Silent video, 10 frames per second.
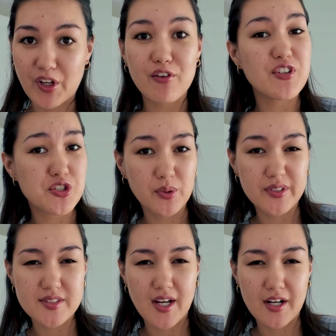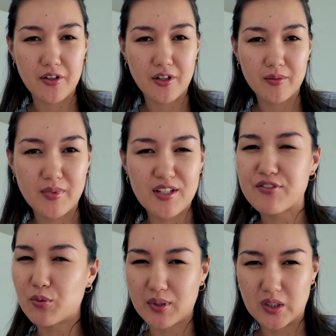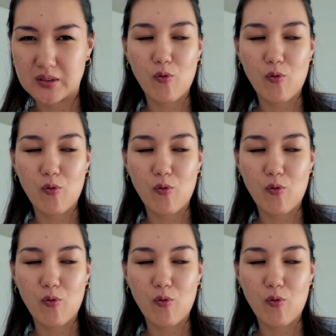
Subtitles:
a visual designer, if you will.